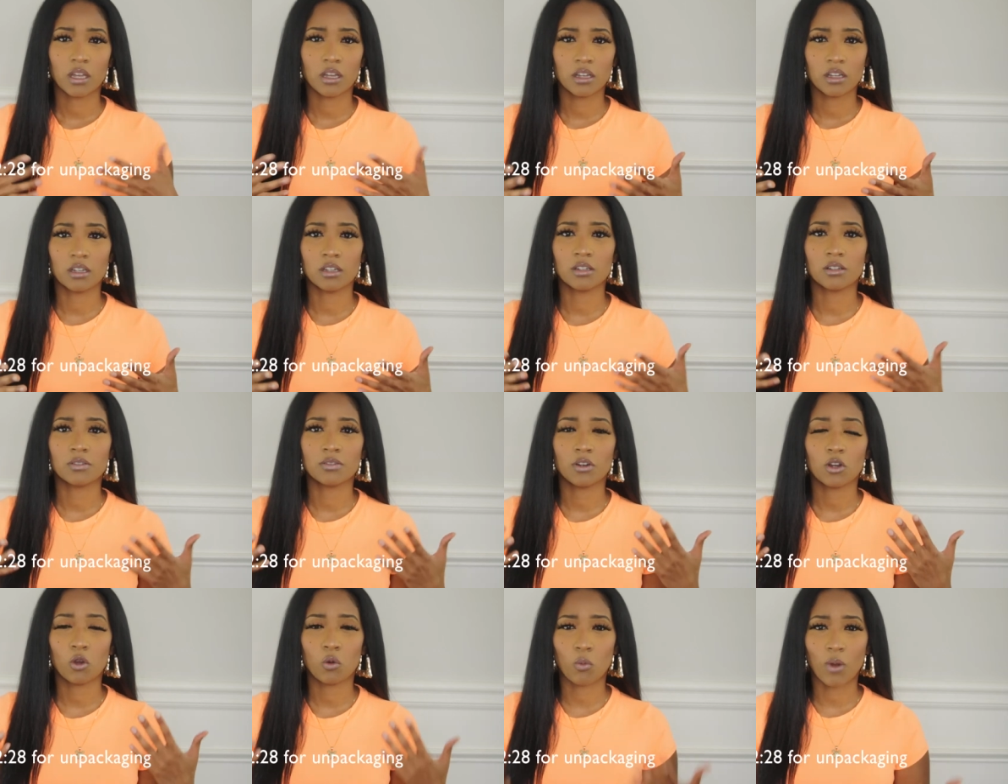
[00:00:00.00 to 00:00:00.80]

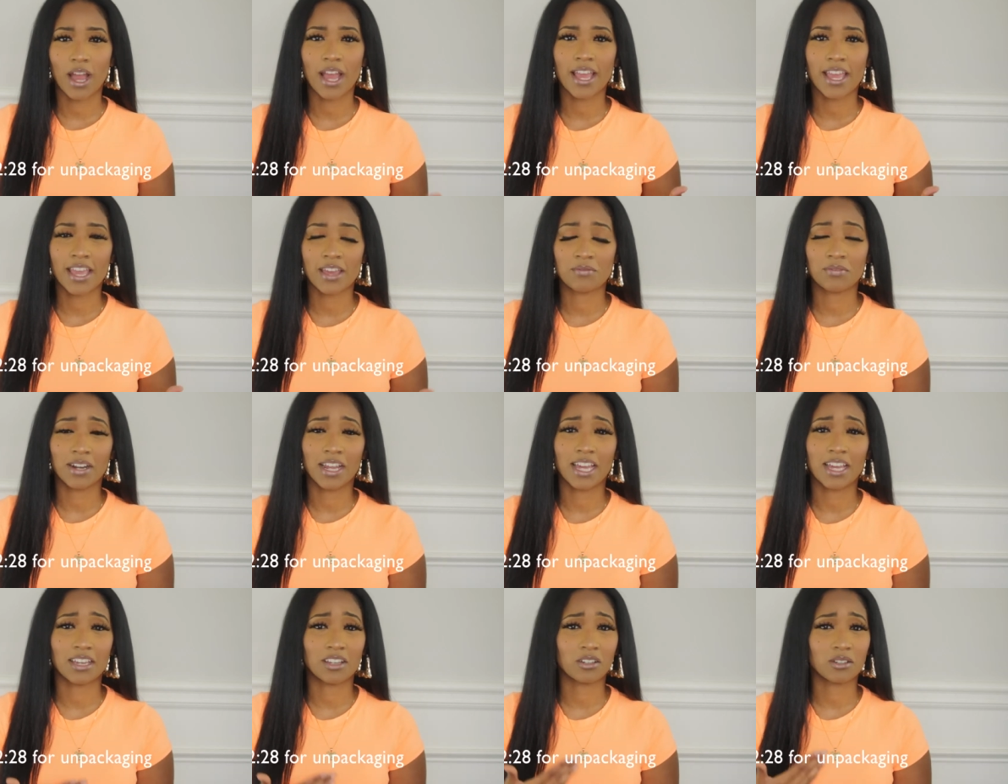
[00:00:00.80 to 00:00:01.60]
of why I have
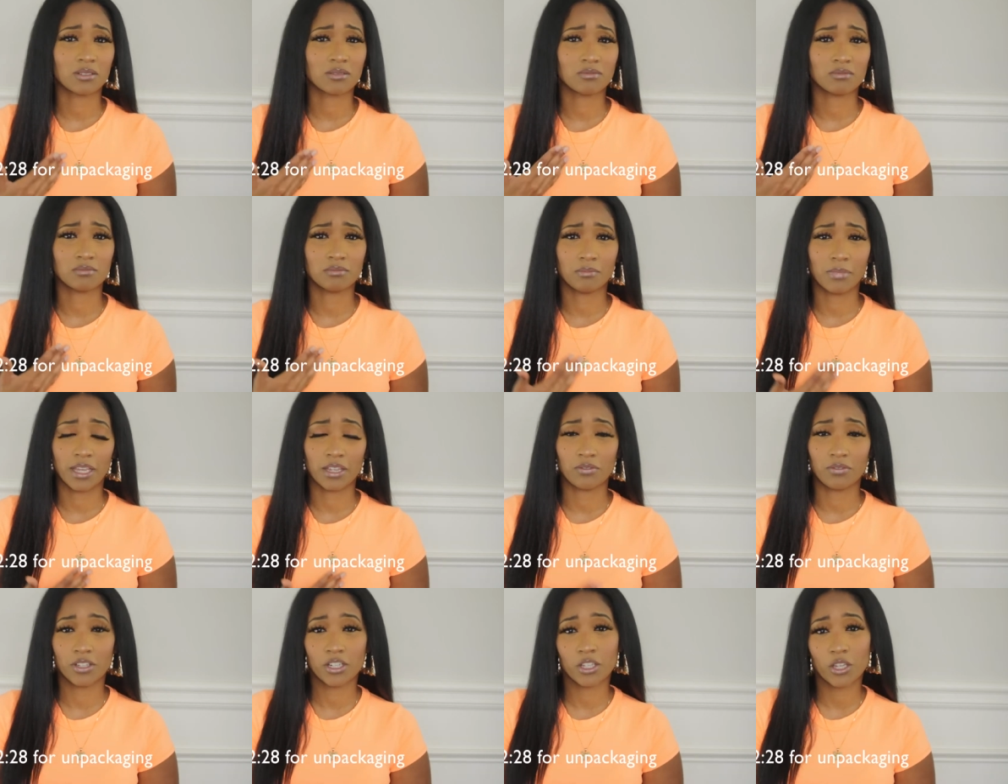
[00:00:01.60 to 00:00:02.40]
not
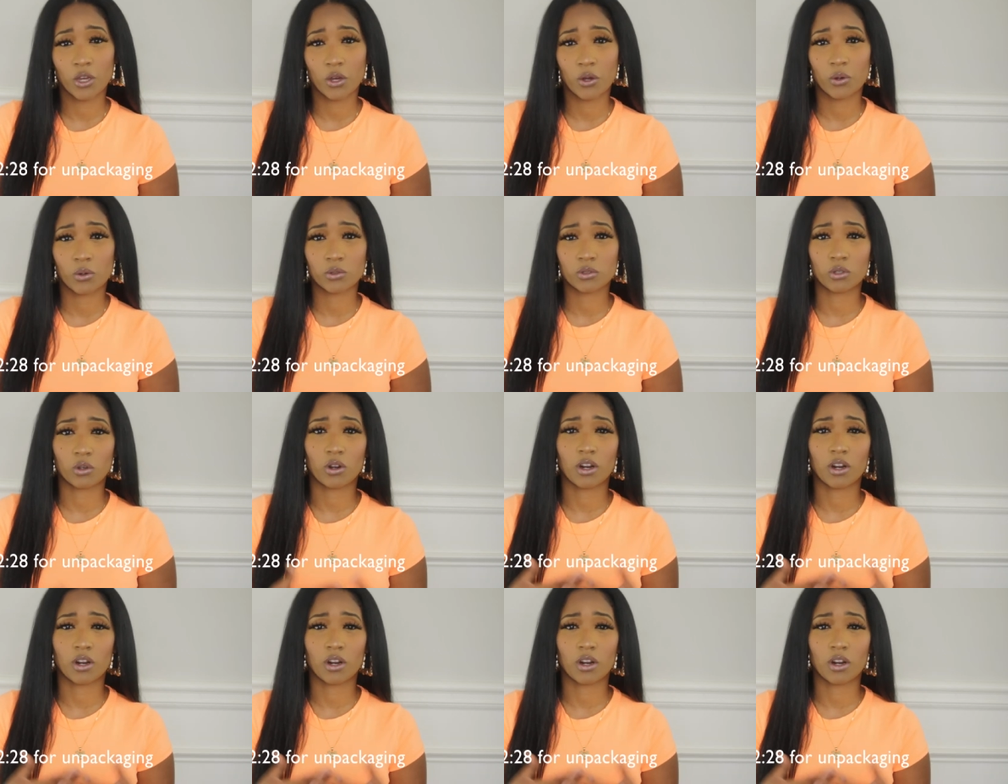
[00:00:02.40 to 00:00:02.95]
made videos